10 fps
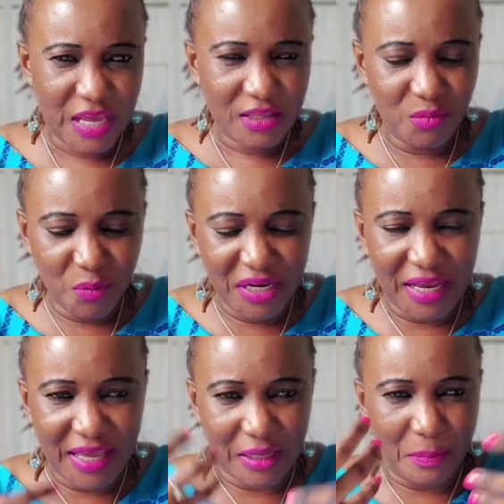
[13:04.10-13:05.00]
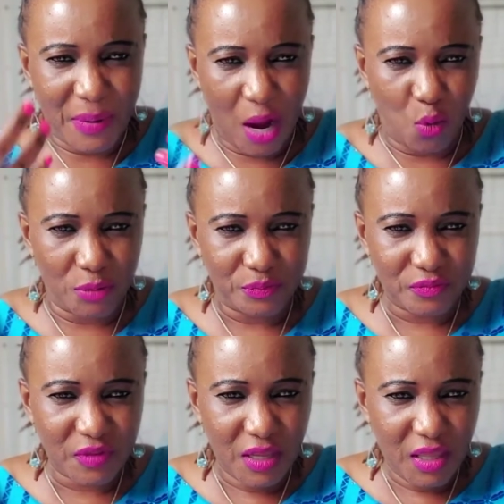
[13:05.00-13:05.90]
the moment they get the power,
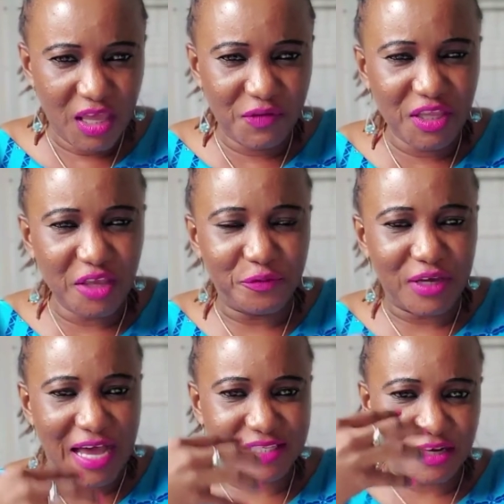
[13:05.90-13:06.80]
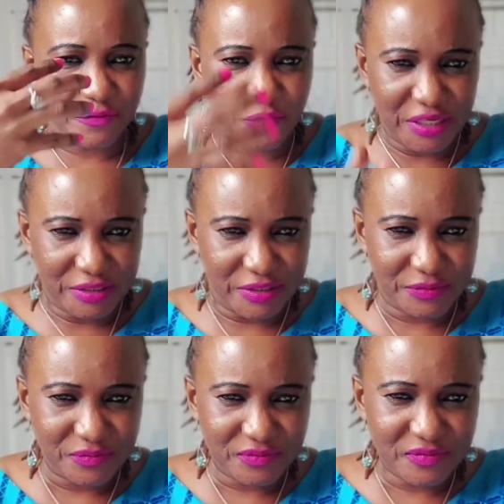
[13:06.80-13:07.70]
even if you guys are friends,
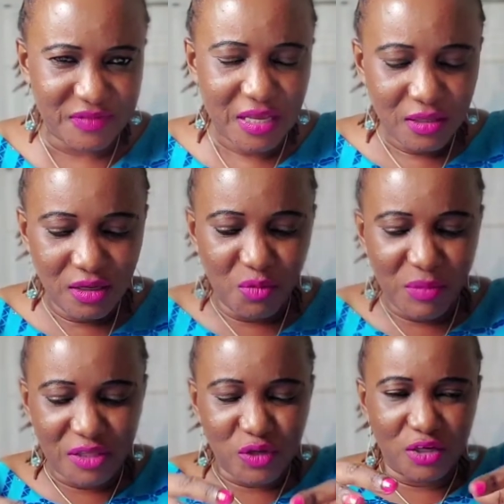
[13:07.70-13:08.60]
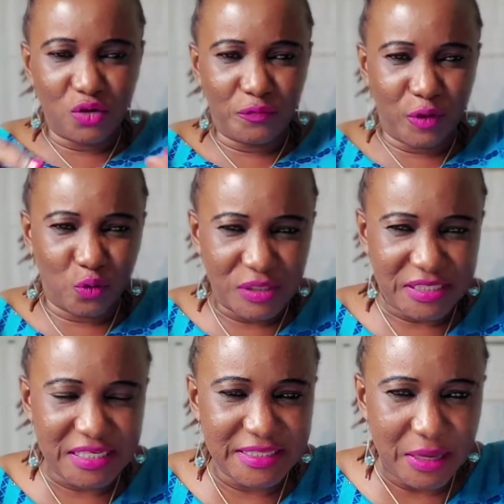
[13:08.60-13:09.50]
the moment when you go
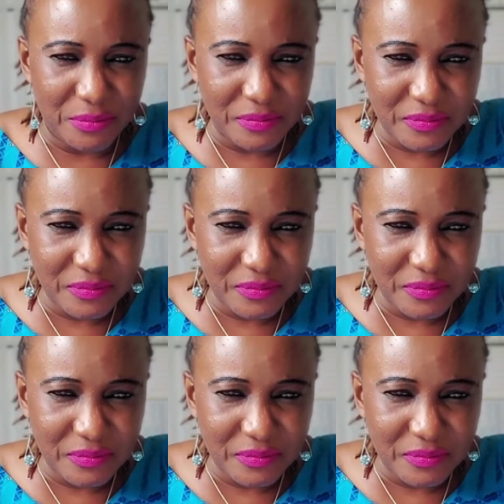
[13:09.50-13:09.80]
see them,